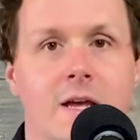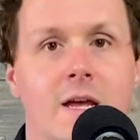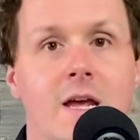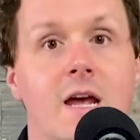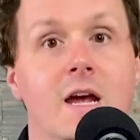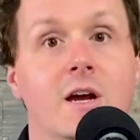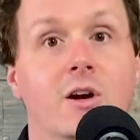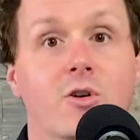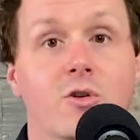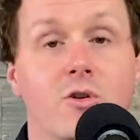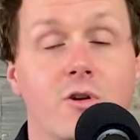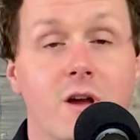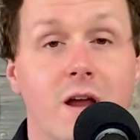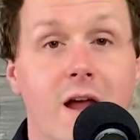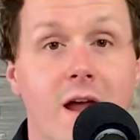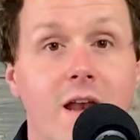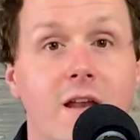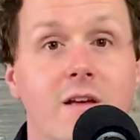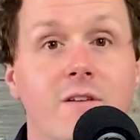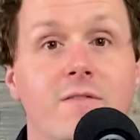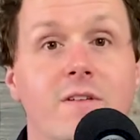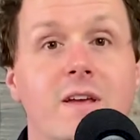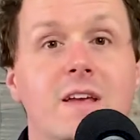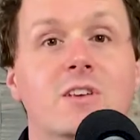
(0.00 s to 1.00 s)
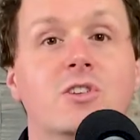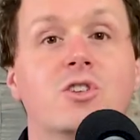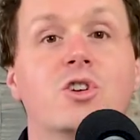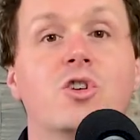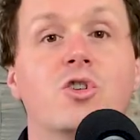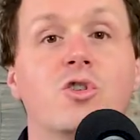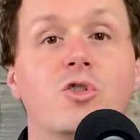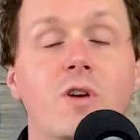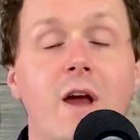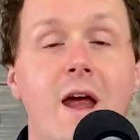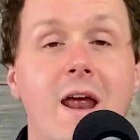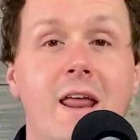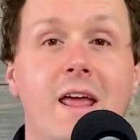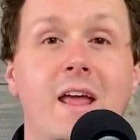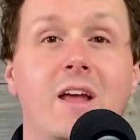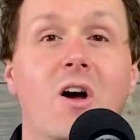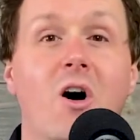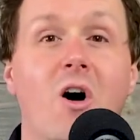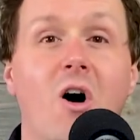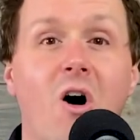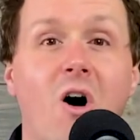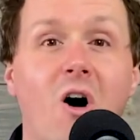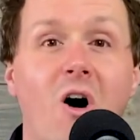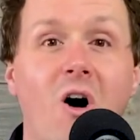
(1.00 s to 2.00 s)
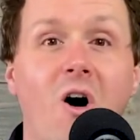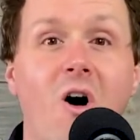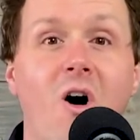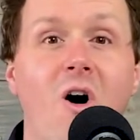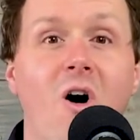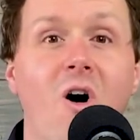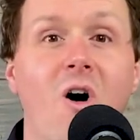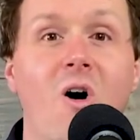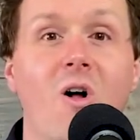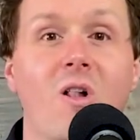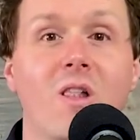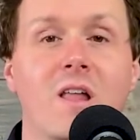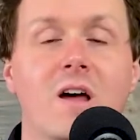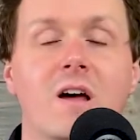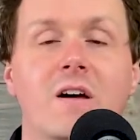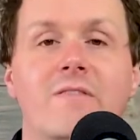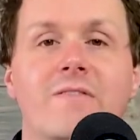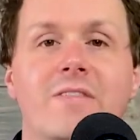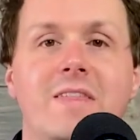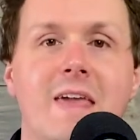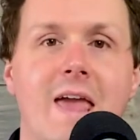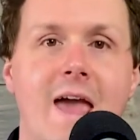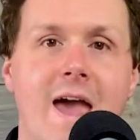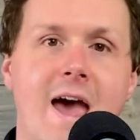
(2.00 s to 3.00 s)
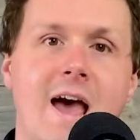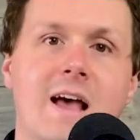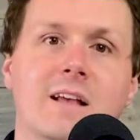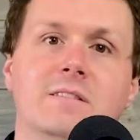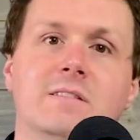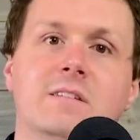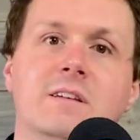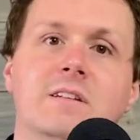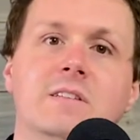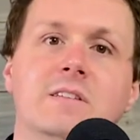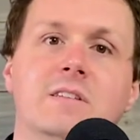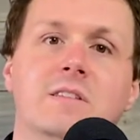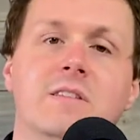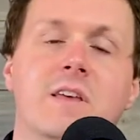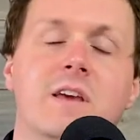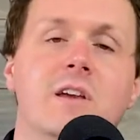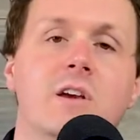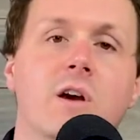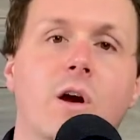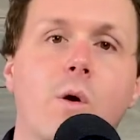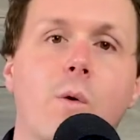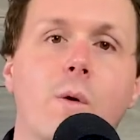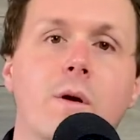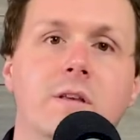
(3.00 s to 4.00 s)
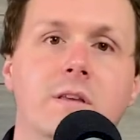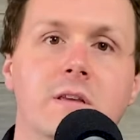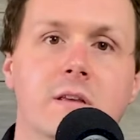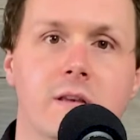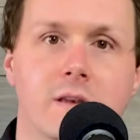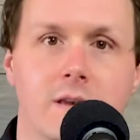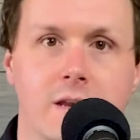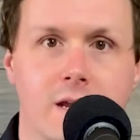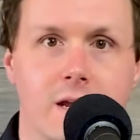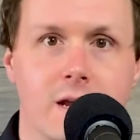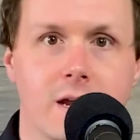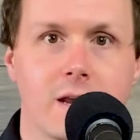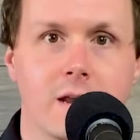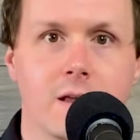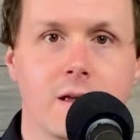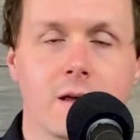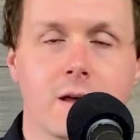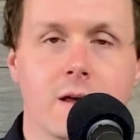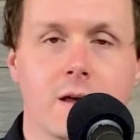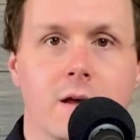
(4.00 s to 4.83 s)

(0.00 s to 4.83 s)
And creative is creating all of the assets that you're going to need